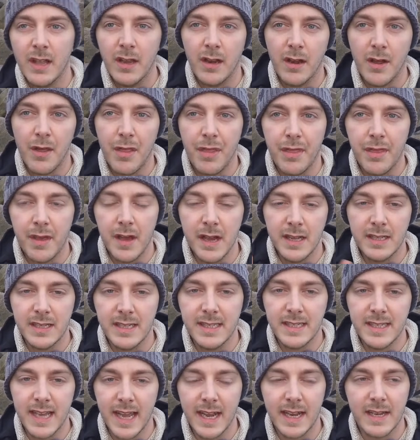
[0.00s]
like 30
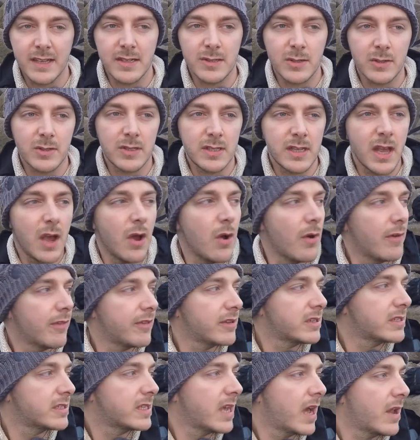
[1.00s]
seconds or so of
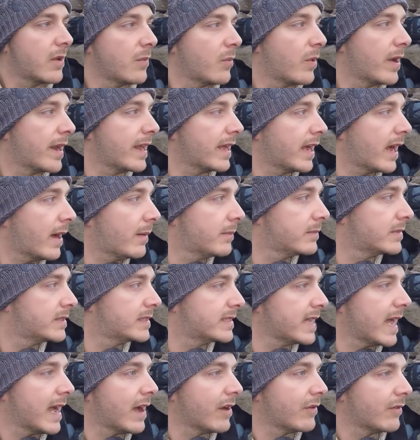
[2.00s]
the sun when it comes
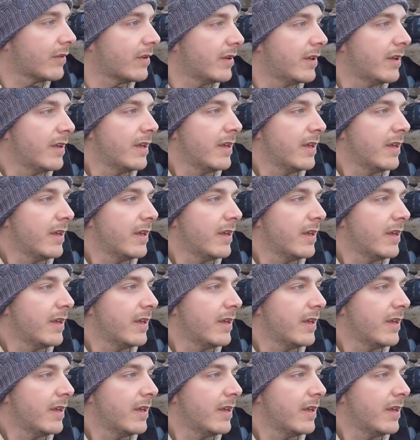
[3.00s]
down